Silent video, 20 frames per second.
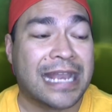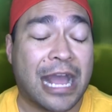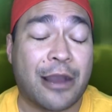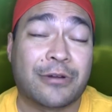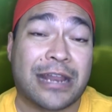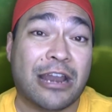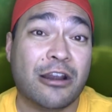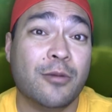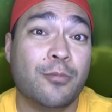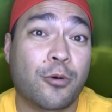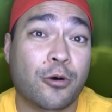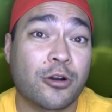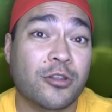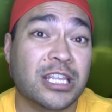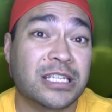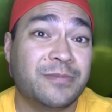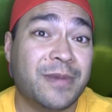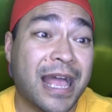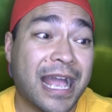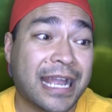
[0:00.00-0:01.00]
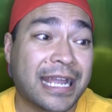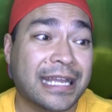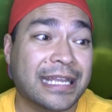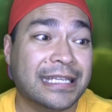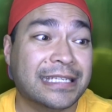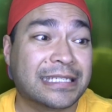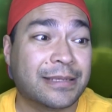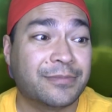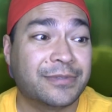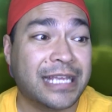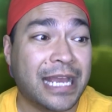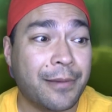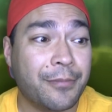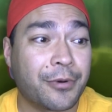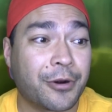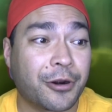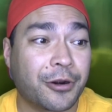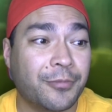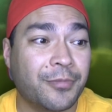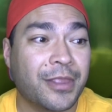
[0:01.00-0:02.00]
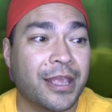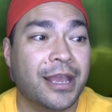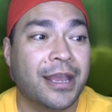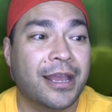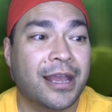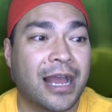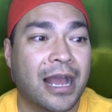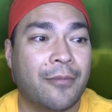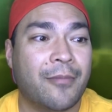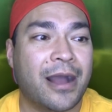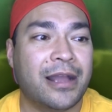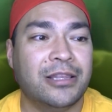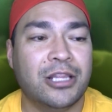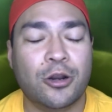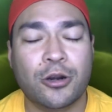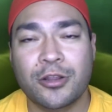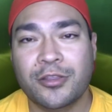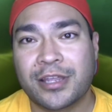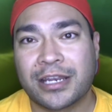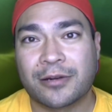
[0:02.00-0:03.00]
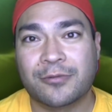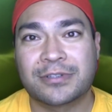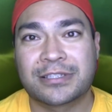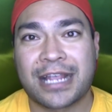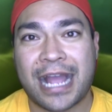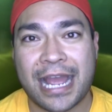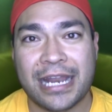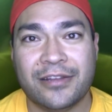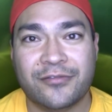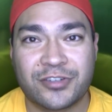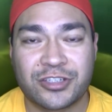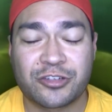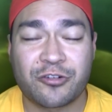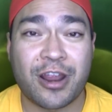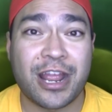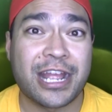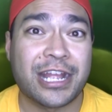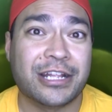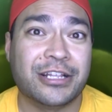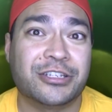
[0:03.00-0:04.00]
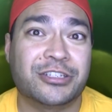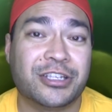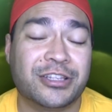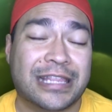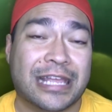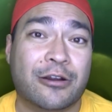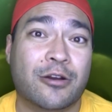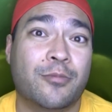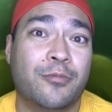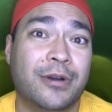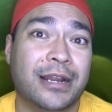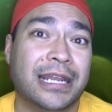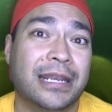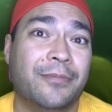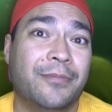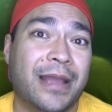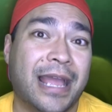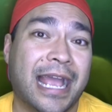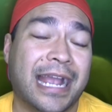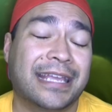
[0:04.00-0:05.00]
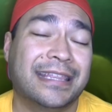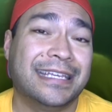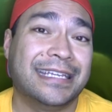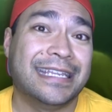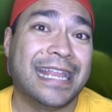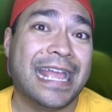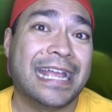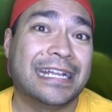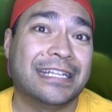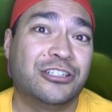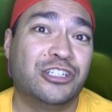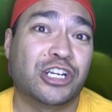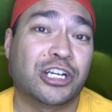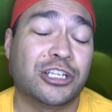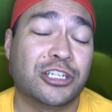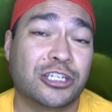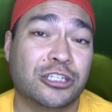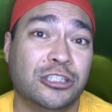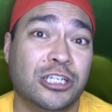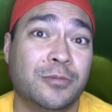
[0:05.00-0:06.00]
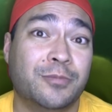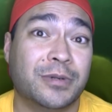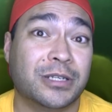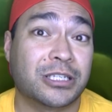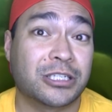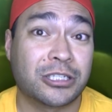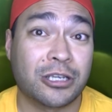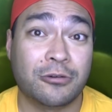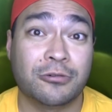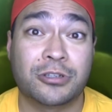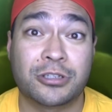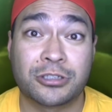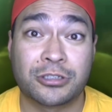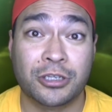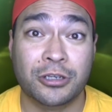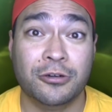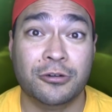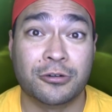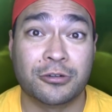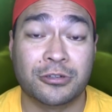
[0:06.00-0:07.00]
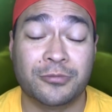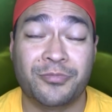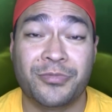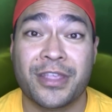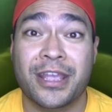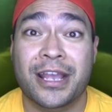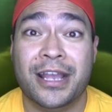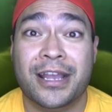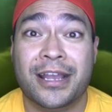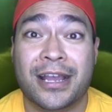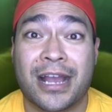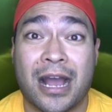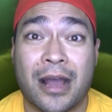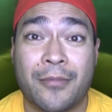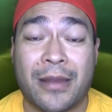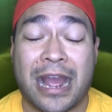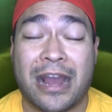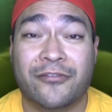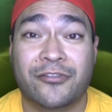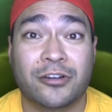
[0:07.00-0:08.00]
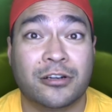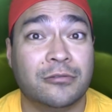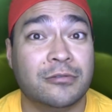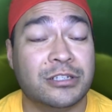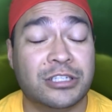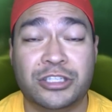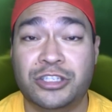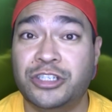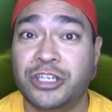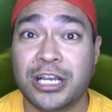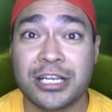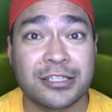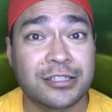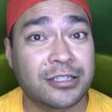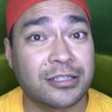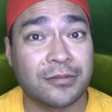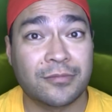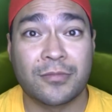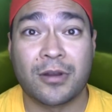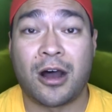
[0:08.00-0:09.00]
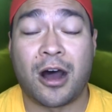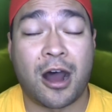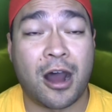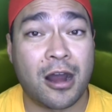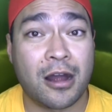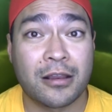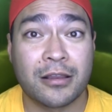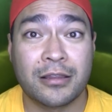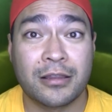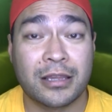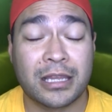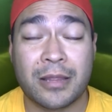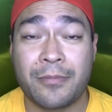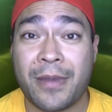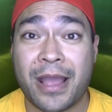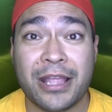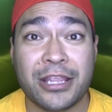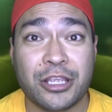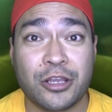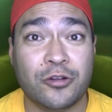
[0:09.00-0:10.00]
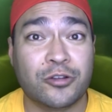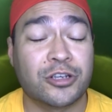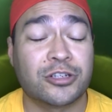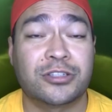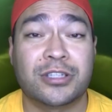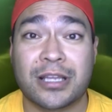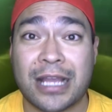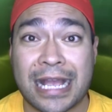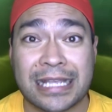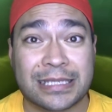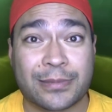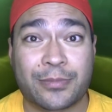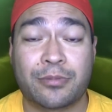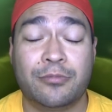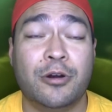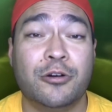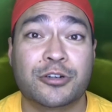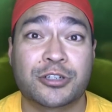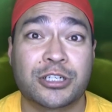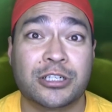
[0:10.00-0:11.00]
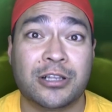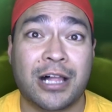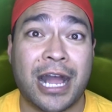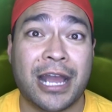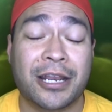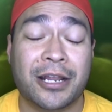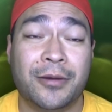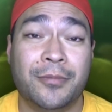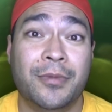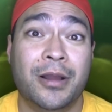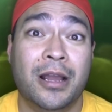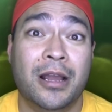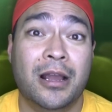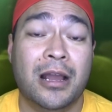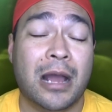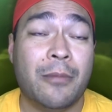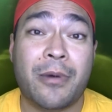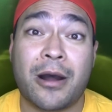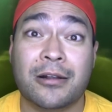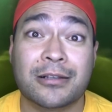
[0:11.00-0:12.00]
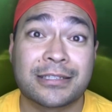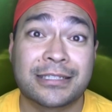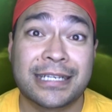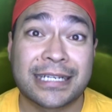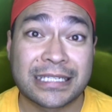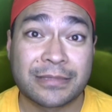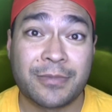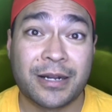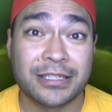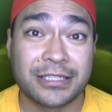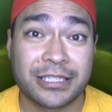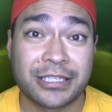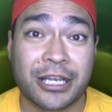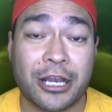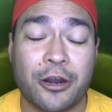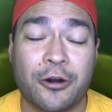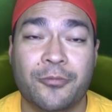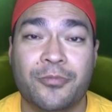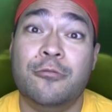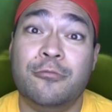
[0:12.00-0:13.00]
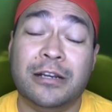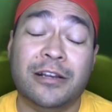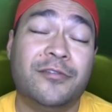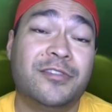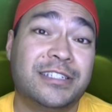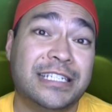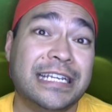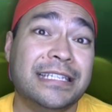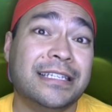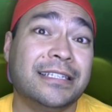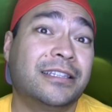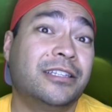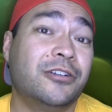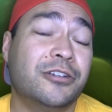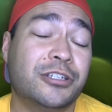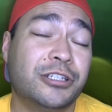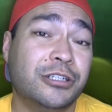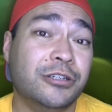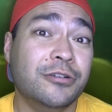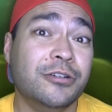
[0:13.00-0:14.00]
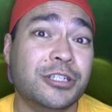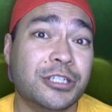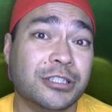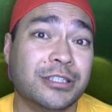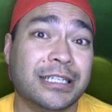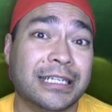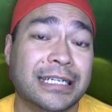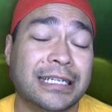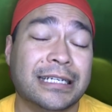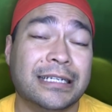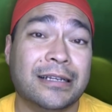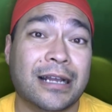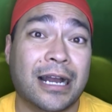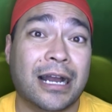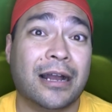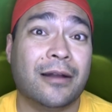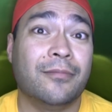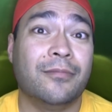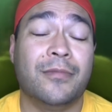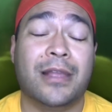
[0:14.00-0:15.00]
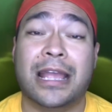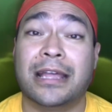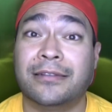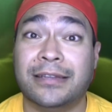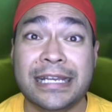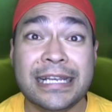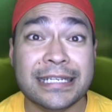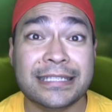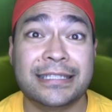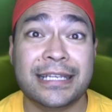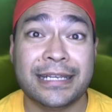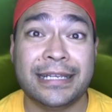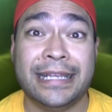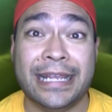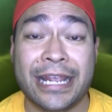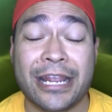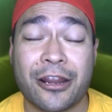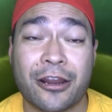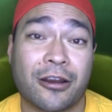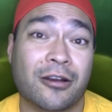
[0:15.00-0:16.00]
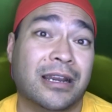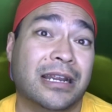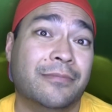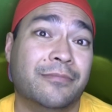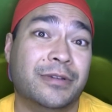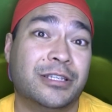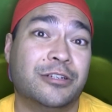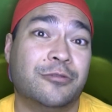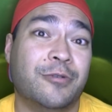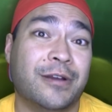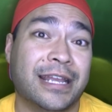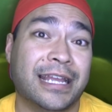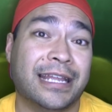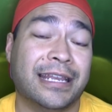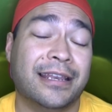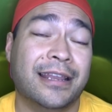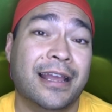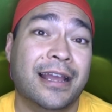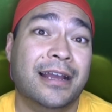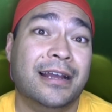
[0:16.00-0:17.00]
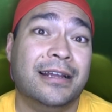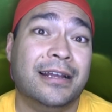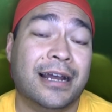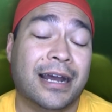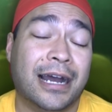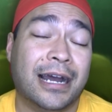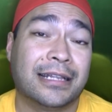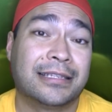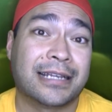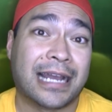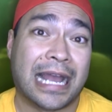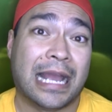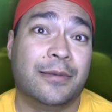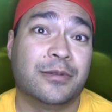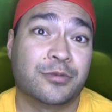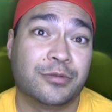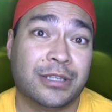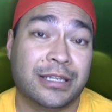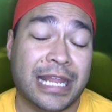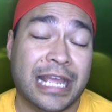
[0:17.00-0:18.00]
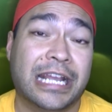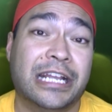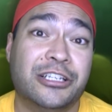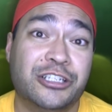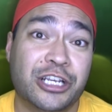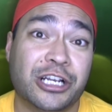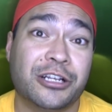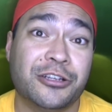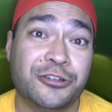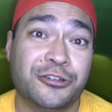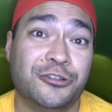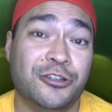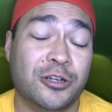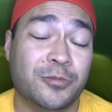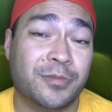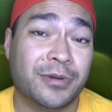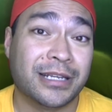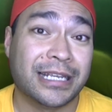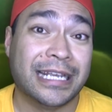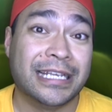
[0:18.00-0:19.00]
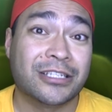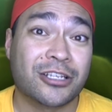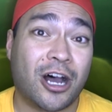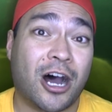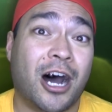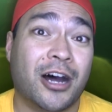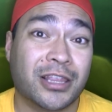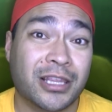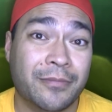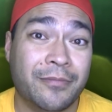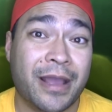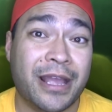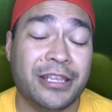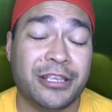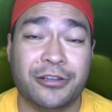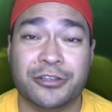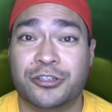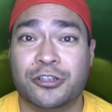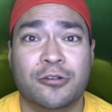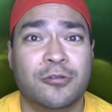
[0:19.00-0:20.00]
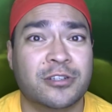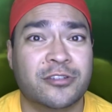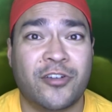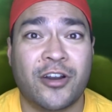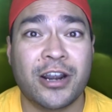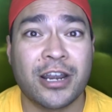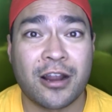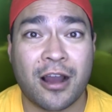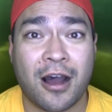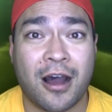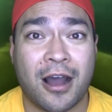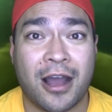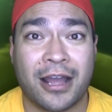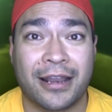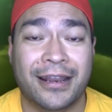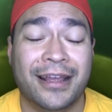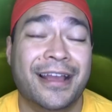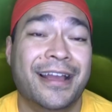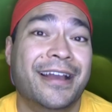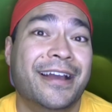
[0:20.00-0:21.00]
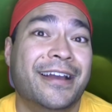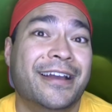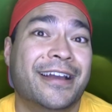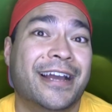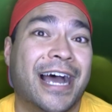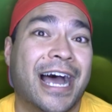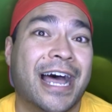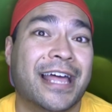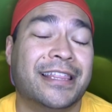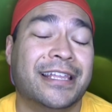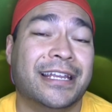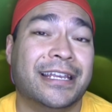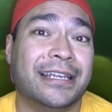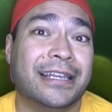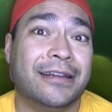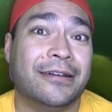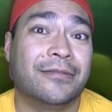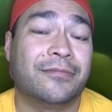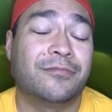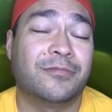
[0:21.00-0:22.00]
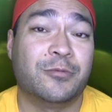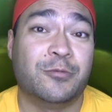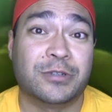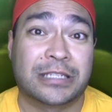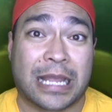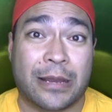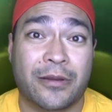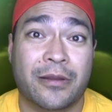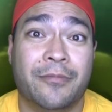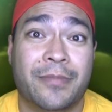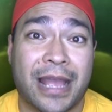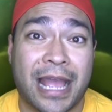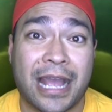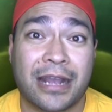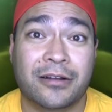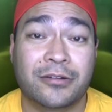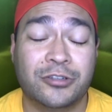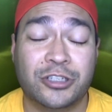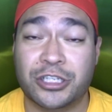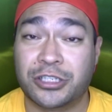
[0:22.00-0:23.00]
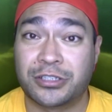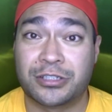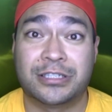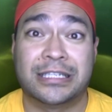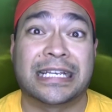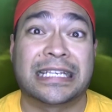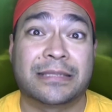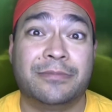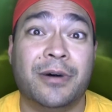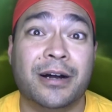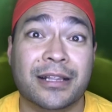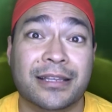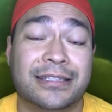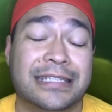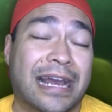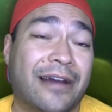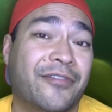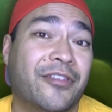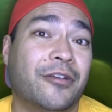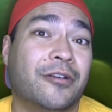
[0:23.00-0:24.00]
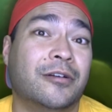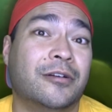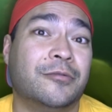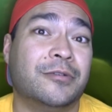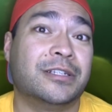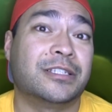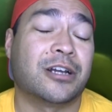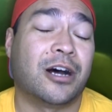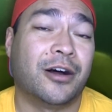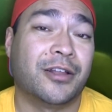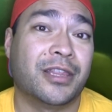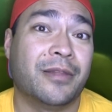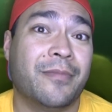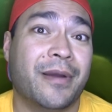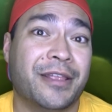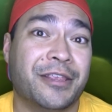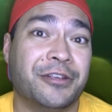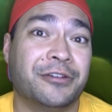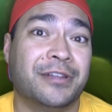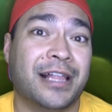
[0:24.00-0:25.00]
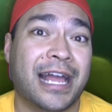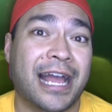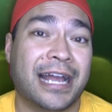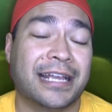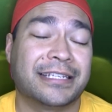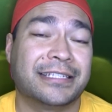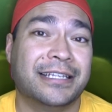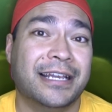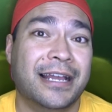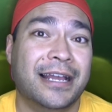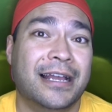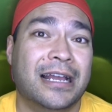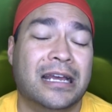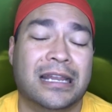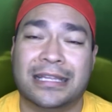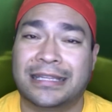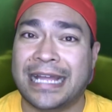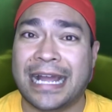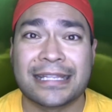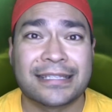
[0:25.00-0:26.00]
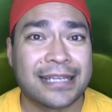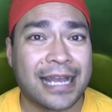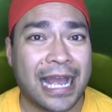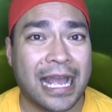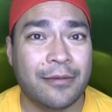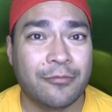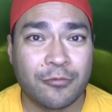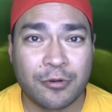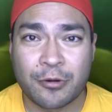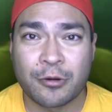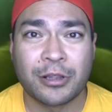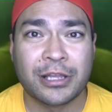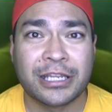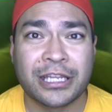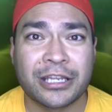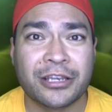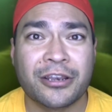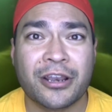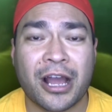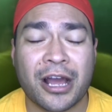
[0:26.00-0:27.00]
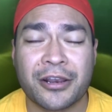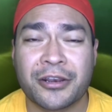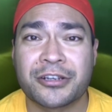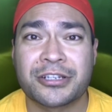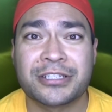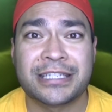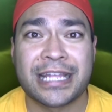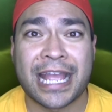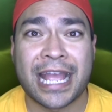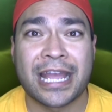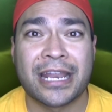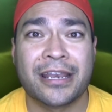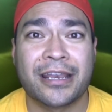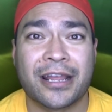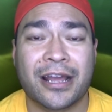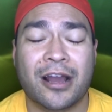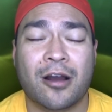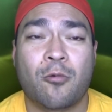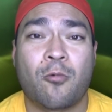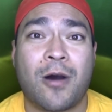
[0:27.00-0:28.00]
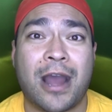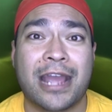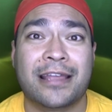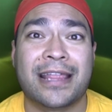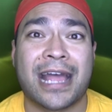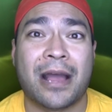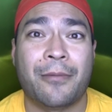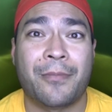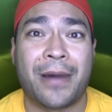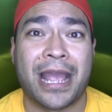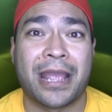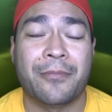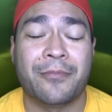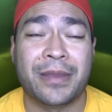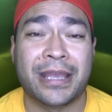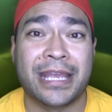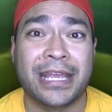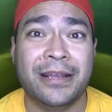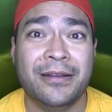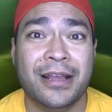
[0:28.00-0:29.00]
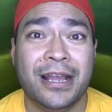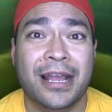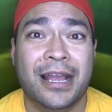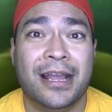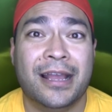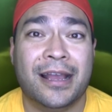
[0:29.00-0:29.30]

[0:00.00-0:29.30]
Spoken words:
Now, when I reported this back in September, I noted that it was kind of strange that they were bringing back the Naked Chicken Chalupa so soon after it was just on the menu, just as a promotional item, about 6 months ago. We've seen that there's usually at least a year in between times when the Naked Chicken Chalupa is on the menu, so it was very odd that it was coming back just 6 months after it was on the menu last. And at that time, we really didn't understand why that might be.